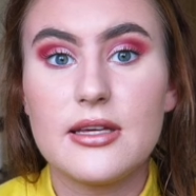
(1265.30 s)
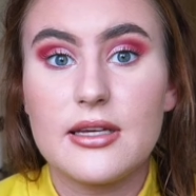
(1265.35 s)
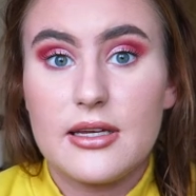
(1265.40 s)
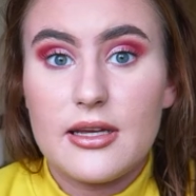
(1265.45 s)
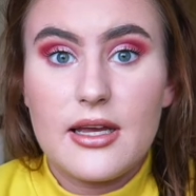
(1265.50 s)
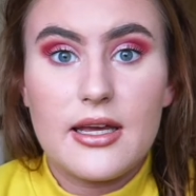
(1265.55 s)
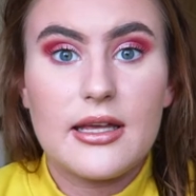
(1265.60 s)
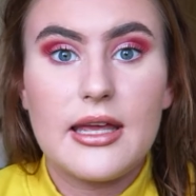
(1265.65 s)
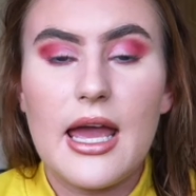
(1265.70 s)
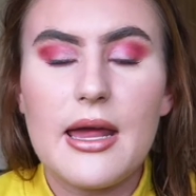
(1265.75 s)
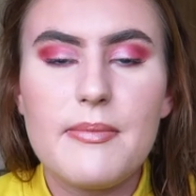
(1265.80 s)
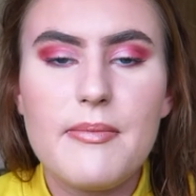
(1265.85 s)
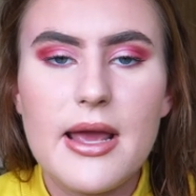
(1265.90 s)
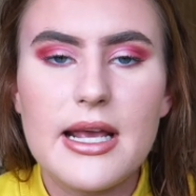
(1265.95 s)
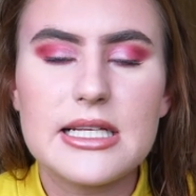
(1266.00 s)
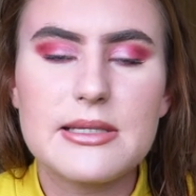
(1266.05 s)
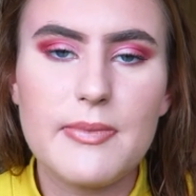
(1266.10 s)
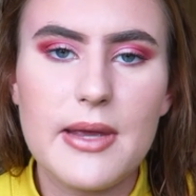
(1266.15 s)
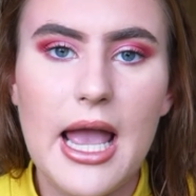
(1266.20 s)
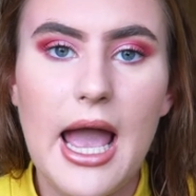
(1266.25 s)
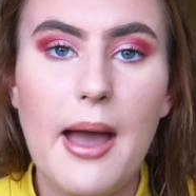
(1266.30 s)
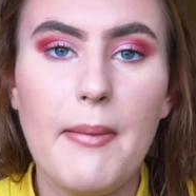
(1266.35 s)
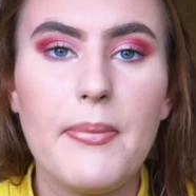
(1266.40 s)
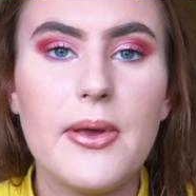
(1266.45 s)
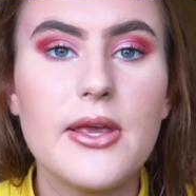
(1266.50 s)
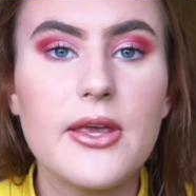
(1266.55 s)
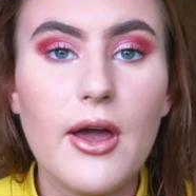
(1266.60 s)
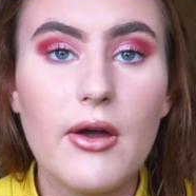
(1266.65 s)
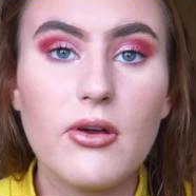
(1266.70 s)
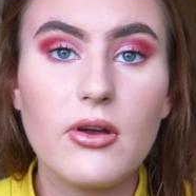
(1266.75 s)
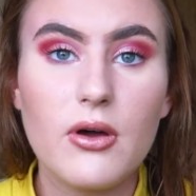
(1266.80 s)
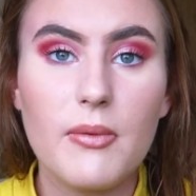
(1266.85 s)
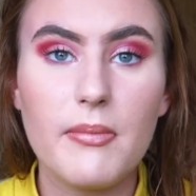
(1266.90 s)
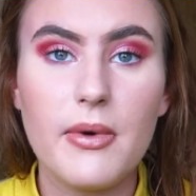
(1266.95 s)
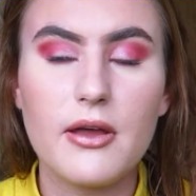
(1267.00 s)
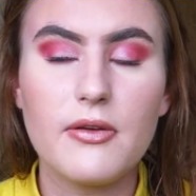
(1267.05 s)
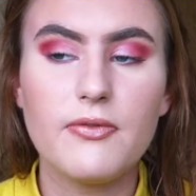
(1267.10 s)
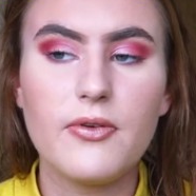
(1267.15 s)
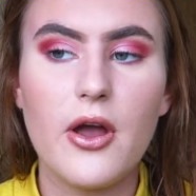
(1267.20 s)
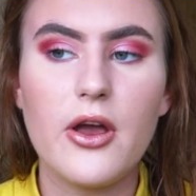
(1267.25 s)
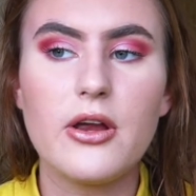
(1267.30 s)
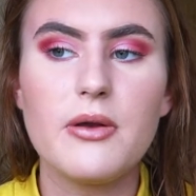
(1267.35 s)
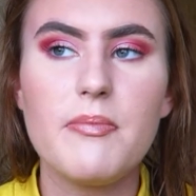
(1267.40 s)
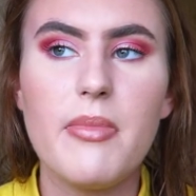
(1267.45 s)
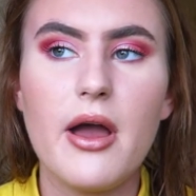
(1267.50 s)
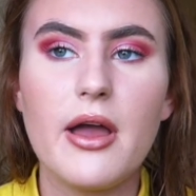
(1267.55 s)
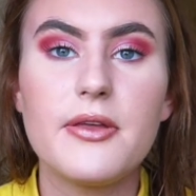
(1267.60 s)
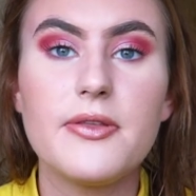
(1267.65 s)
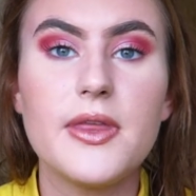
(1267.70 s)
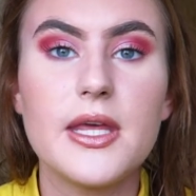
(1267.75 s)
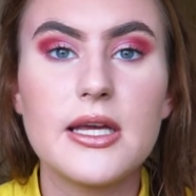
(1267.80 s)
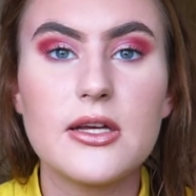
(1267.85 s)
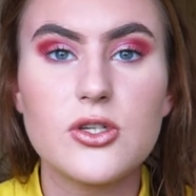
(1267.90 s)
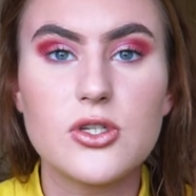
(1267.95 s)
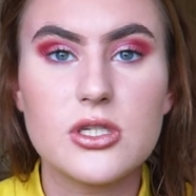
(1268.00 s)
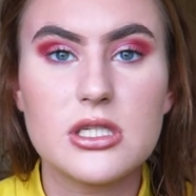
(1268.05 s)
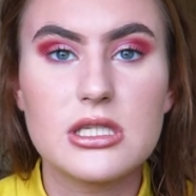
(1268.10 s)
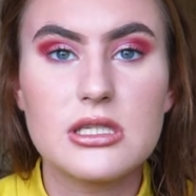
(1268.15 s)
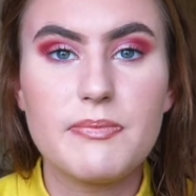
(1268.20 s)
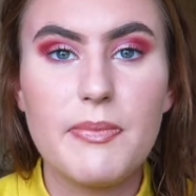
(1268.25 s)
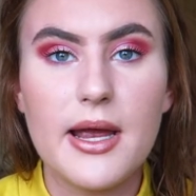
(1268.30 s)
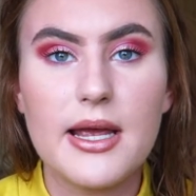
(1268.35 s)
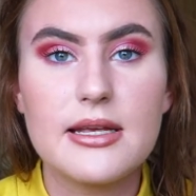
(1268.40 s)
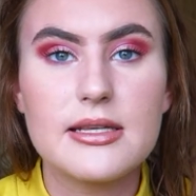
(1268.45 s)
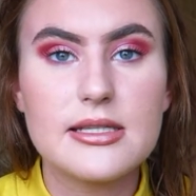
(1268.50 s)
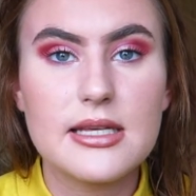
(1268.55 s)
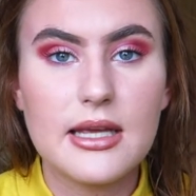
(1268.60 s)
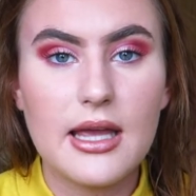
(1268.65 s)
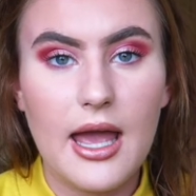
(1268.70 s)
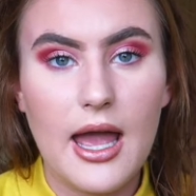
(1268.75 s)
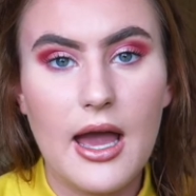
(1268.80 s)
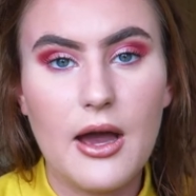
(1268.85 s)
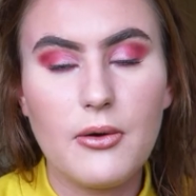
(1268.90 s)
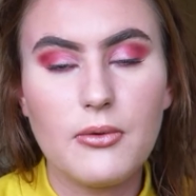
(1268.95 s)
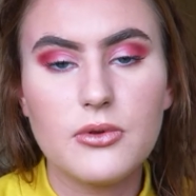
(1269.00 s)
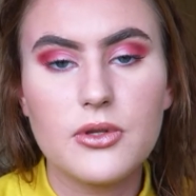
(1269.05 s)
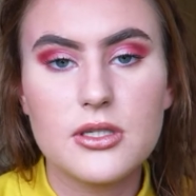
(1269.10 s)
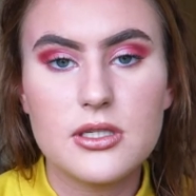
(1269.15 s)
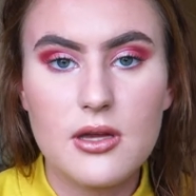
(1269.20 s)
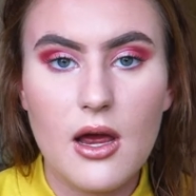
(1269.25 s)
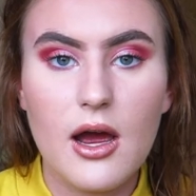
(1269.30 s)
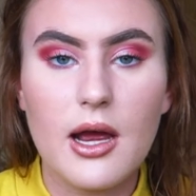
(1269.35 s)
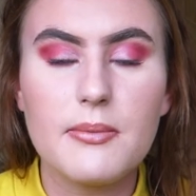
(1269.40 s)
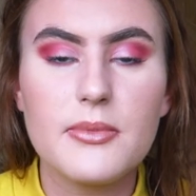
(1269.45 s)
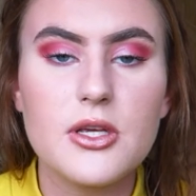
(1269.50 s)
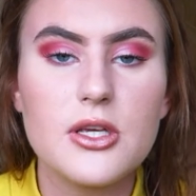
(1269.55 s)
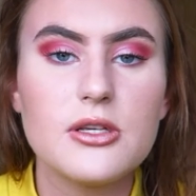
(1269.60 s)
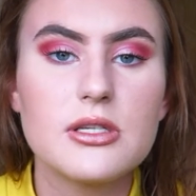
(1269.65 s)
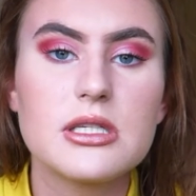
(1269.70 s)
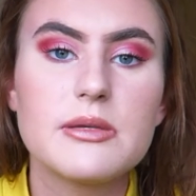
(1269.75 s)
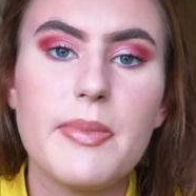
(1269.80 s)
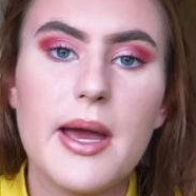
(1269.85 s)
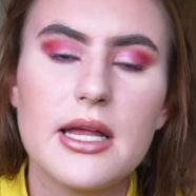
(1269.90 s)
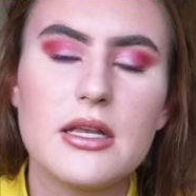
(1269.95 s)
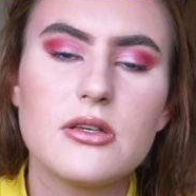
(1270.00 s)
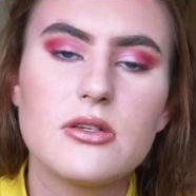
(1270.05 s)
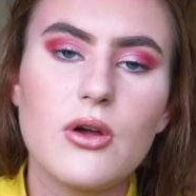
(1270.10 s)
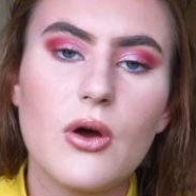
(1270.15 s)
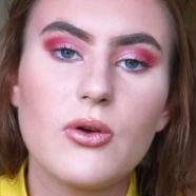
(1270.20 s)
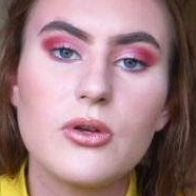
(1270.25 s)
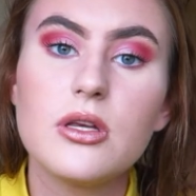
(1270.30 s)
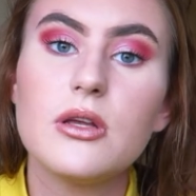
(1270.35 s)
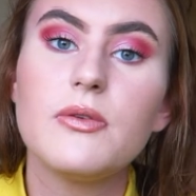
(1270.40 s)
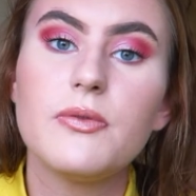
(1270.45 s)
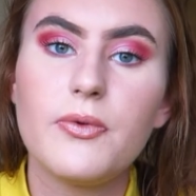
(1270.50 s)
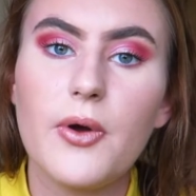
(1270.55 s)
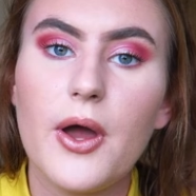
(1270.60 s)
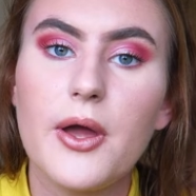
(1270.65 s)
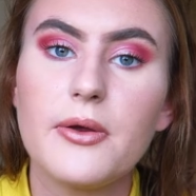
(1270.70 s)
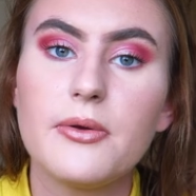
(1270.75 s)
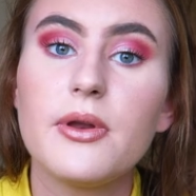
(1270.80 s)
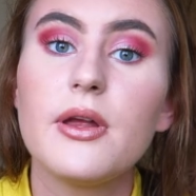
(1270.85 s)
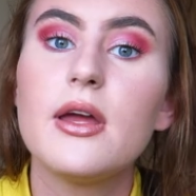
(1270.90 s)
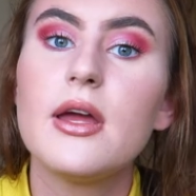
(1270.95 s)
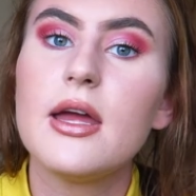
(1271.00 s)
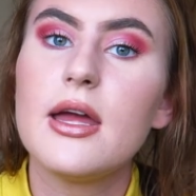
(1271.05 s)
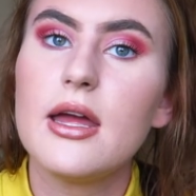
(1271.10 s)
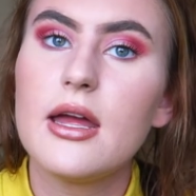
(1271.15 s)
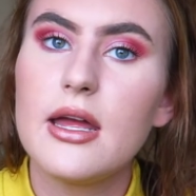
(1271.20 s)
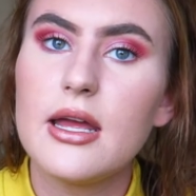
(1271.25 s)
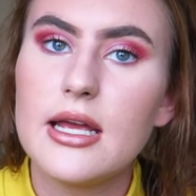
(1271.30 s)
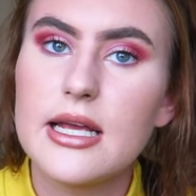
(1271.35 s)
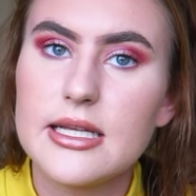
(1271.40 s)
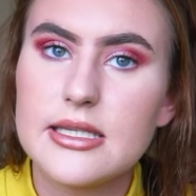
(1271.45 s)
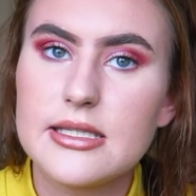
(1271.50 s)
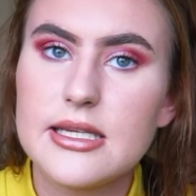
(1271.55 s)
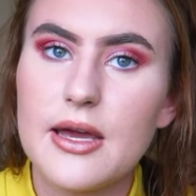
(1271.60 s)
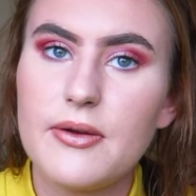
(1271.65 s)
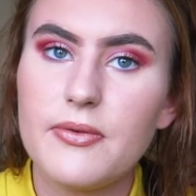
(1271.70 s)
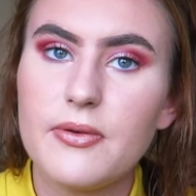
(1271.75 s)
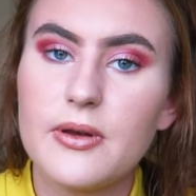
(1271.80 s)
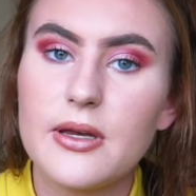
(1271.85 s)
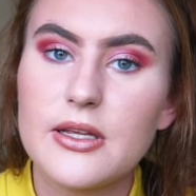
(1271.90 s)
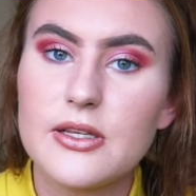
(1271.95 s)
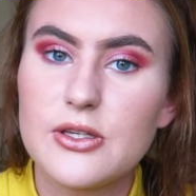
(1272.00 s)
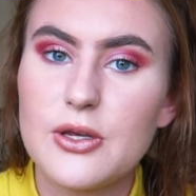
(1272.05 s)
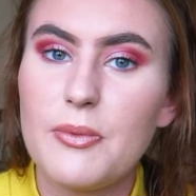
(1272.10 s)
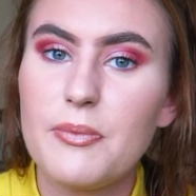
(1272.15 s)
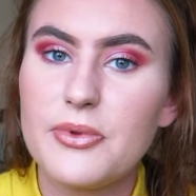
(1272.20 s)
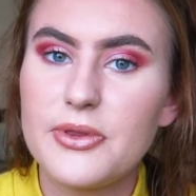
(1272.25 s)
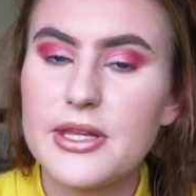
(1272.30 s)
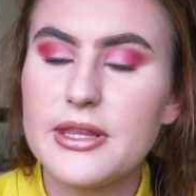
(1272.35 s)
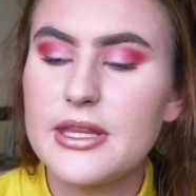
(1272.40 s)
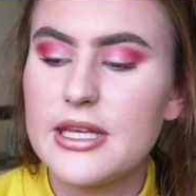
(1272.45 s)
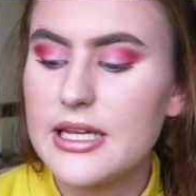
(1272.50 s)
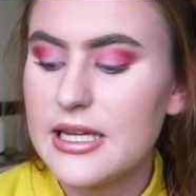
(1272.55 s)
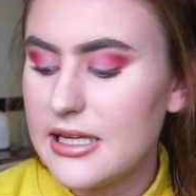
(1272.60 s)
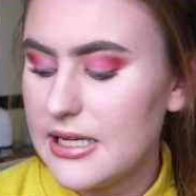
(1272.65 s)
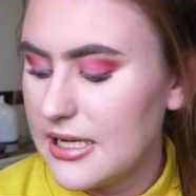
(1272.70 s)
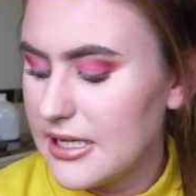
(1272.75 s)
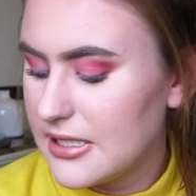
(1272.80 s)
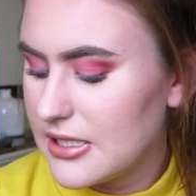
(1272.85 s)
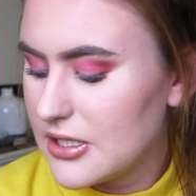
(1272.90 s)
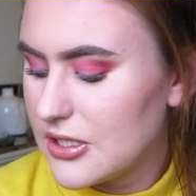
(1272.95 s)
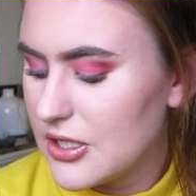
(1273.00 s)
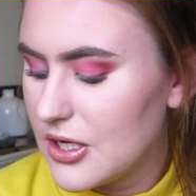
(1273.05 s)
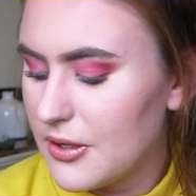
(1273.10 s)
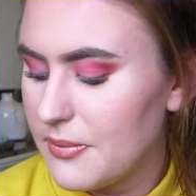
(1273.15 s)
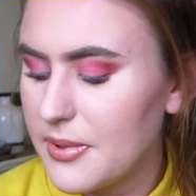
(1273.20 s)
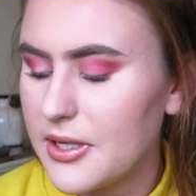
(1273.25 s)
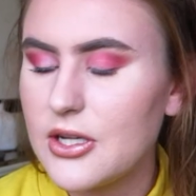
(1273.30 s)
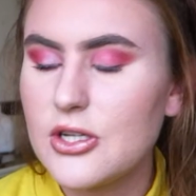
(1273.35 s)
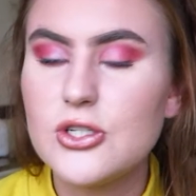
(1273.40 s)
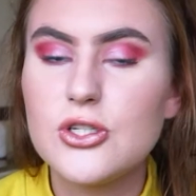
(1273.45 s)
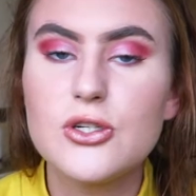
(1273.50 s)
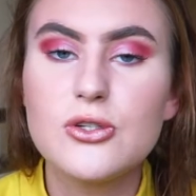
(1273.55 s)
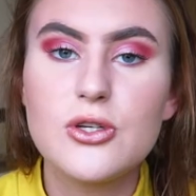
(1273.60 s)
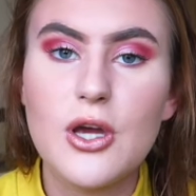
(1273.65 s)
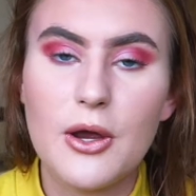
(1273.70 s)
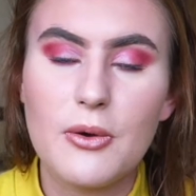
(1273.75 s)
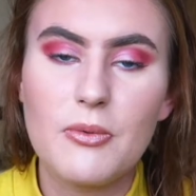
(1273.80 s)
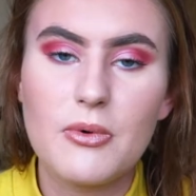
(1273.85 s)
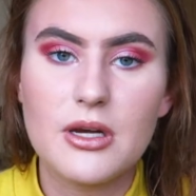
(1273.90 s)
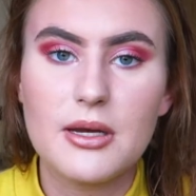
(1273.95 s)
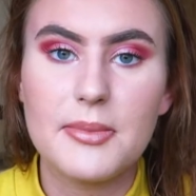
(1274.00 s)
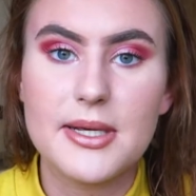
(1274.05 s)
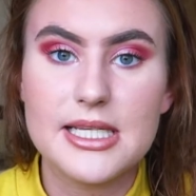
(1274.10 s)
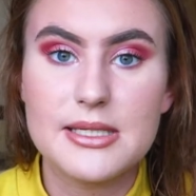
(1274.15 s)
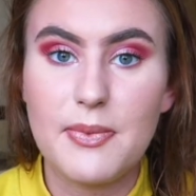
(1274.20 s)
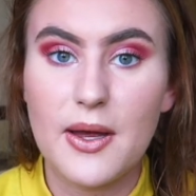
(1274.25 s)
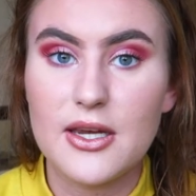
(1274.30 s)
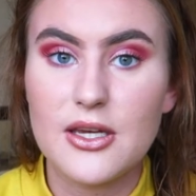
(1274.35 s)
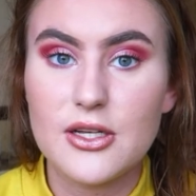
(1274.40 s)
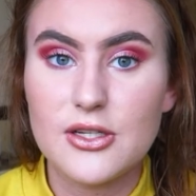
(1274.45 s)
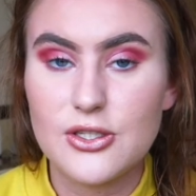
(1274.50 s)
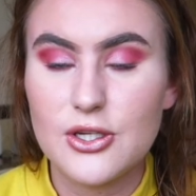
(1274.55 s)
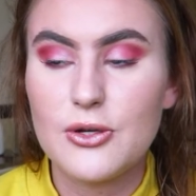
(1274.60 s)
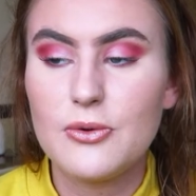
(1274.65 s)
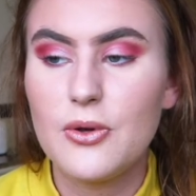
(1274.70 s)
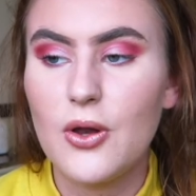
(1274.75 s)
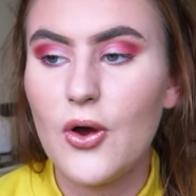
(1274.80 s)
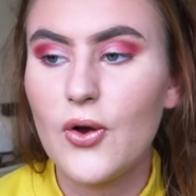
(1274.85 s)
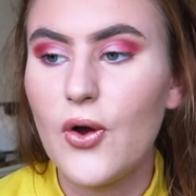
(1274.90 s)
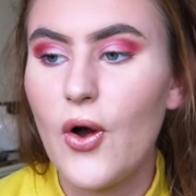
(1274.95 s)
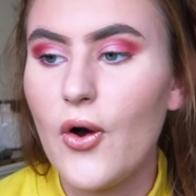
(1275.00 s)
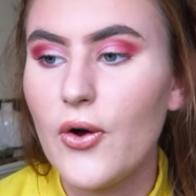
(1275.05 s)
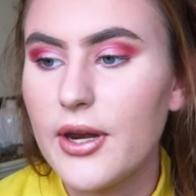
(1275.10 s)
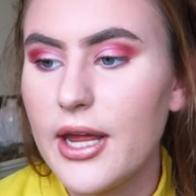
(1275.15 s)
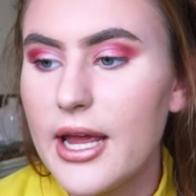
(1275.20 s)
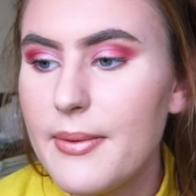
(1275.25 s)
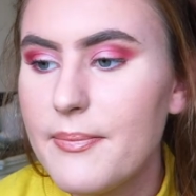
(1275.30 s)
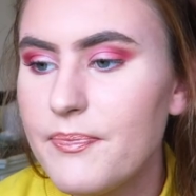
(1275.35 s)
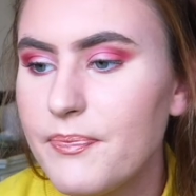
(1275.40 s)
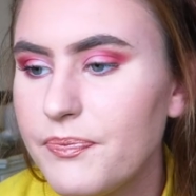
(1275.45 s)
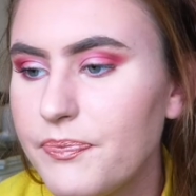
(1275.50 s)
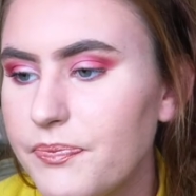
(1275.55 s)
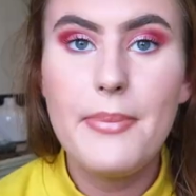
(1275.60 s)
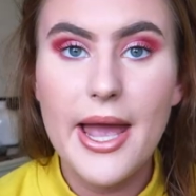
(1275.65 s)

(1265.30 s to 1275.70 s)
that again makes me happy going on my phone but I think just spacing out the time that you spend on your phone is definitely something that you need to do because you don't want to be spending too long on it.